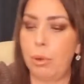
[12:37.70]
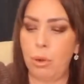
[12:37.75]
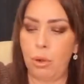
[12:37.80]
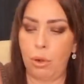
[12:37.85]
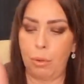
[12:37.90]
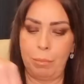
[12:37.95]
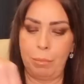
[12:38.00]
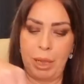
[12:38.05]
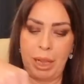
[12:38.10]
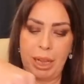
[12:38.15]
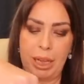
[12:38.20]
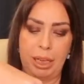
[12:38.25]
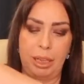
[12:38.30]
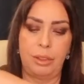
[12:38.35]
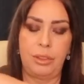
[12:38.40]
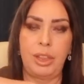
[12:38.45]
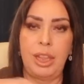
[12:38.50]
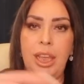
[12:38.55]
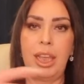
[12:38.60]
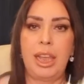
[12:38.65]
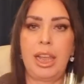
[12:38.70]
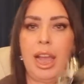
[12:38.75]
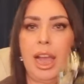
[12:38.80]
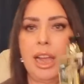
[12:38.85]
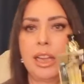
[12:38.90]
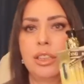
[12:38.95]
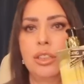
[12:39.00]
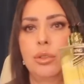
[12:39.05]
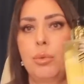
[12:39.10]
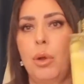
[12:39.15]
bought me the
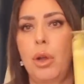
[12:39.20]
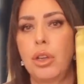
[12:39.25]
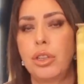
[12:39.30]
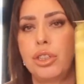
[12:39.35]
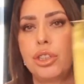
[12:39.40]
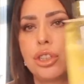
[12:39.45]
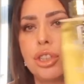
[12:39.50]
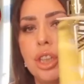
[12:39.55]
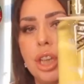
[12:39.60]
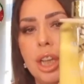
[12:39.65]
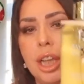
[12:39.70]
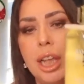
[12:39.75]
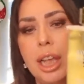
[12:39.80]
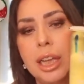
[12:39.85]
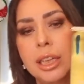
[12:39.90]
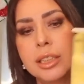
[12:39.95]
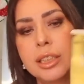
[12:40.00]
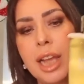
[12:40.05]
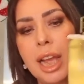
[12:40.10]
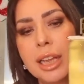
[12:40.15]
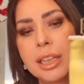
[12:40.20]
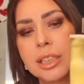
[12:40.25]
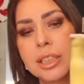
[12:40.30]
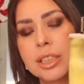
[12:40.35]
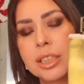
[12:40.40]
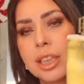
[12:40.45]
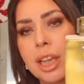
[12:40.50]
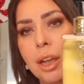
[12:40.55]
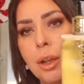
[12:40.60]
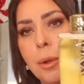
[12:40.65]
hand wash and hand
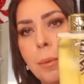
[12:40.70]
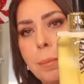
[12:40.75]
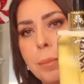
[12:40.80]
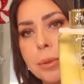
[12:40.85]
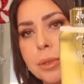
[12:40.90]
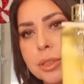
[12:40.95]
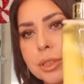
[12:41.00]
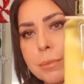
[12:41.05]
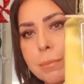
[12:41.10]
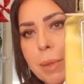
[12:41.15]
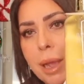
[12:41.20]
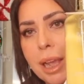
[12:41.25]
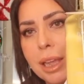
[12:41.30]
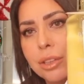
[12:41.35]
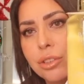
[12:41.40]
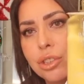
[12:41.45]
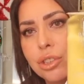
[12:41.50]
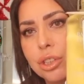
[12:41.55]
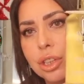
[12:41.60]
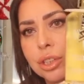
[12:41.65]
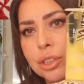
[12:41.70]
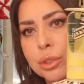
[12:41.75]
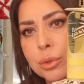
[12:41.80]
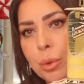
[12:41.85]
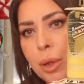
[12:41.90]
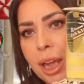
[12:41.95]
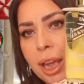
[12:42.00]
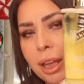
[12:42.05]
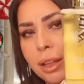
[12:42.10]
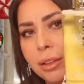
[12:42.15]
soap to match as
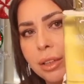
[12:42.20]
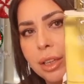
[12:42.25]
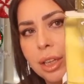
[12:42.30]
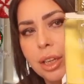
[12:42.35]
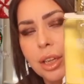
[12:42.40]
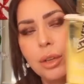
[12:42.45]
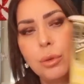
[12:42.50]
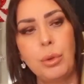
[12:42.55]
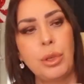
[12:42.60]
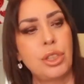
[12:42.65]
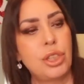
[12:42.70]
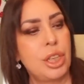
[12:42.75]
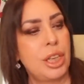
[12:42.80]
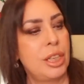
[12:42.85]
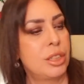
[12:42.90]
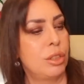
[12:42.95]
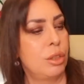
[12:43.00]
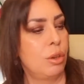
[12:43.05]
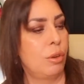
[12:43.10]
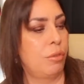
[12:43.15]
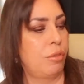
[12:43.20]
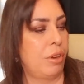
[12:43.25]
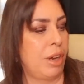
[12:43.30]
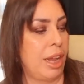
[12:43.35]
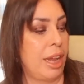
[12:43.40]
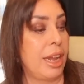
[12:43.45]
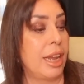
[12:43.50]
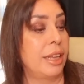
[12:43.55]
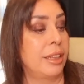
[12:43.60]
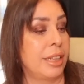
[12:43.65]
well, which is
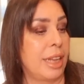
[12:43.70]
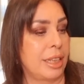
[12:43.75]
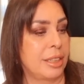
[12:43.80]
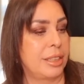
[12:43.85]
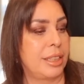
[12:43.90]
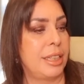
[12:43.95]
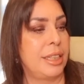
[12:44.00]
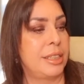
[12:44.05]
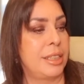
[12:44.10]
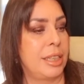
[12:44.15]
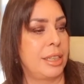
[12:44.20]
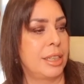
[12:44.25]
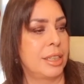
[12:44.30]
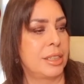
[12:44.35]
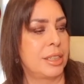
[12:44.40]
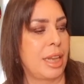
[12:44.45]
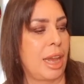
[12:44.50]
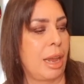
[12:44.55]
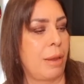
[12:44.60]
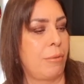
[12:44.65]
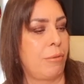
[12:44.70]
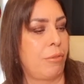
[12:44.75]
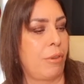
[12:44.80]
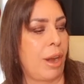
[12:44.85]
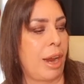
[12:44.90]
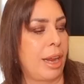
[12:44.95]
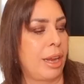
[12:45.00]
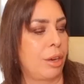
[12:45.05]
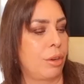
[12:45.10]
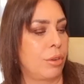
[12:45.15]
lovely. And that is in the same
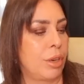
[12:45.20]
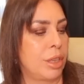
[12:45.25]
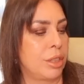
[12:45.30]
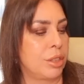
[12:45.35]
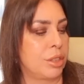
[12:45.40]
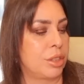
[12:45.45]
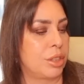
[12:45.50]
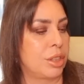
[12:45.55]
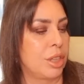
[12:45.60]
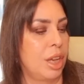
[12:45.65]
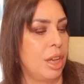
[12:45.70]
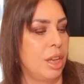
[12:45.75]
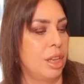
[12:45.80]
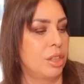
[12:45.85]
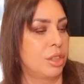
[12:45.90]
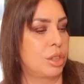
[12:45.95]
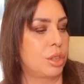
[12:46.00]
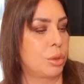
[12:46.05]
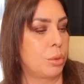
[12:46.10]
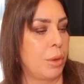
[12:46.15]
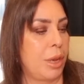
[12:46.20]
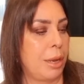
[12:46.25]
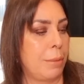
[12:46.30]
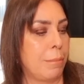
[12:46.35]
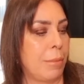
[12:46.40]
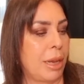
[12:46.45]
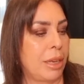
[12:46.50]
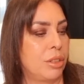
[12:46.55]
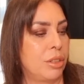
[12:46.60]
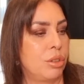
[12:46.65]
fragrance,
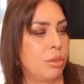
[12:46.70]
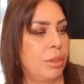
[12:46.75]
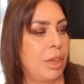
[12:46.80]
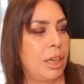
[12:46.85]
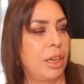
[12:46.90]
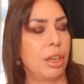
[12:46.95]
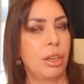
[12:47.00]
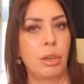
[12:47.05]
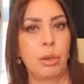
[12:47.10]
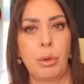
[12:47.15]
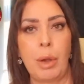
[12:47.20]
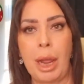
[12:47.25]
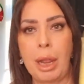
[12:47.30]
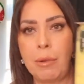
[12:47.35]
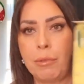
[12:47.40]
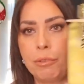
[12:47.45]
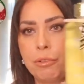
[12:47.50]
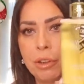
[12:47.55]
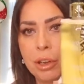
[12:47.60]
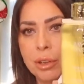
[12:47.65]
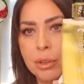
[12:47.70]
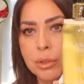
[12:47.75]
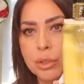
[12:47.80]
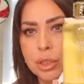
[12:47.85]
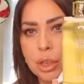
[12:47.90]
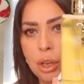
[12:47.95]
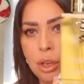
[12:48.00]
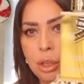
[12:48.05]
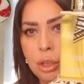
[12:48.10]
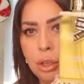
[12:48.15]
sweet mandarin and
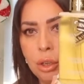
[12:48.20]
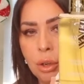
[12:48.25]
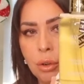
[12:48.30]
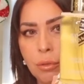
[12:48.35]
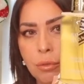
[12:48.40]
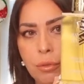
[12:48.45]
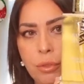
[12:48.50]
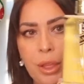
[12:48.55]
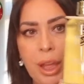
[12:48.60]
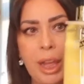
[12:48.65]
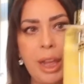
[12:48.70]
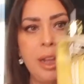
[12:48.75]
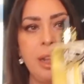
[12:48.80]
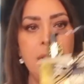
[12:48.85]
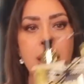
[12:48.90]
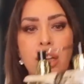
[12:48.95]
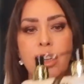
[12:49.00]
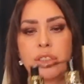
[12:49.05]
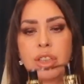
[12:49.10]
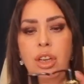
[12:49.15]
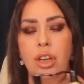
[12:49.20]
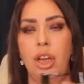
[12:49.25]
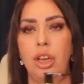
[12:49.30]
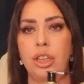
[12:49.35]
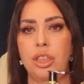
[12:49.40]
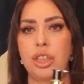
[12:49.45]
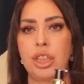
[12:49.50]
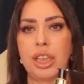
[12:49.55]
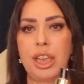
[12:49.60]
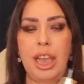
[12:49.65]
grapefruit. Love that. Because I
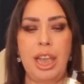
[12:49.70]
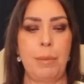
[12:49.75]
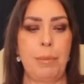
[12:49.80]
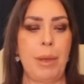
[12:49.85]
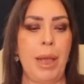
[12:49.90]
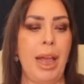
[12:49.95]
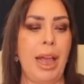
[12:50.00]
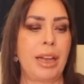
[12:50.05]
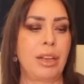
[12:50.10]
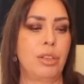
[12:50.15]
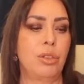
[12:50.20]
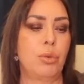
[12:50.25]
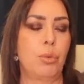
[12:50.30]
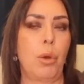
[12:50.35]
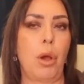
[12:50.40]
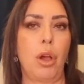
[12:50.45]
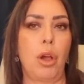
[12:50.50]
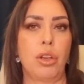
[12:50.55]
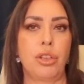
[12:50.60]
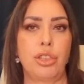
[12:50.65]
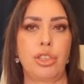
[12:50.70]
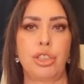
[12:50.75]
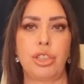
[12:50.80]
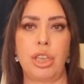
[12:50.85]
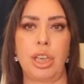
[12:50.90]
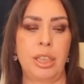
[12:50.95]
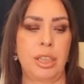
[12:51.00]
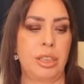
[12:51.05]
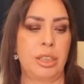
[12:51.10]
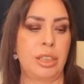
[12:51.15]
like to keep a hand wash
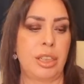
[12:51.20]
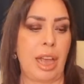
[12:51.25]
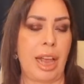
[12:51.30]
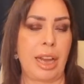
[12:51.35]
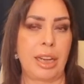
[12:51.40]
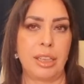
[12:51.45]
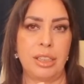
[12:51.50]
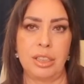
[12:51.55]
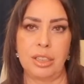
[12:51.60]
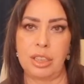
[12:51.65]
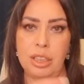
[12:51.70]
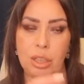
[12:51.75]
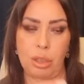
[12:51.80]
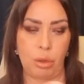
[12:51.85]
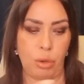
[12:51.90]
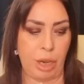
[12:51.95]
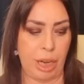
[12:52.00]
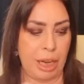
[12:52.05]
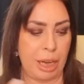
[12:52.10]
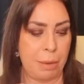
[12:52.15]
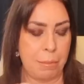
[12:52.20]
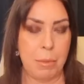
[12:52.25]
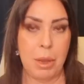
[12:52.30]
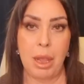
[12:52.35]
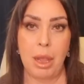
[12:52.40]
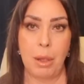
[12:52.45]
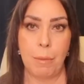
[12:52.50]
and hand cream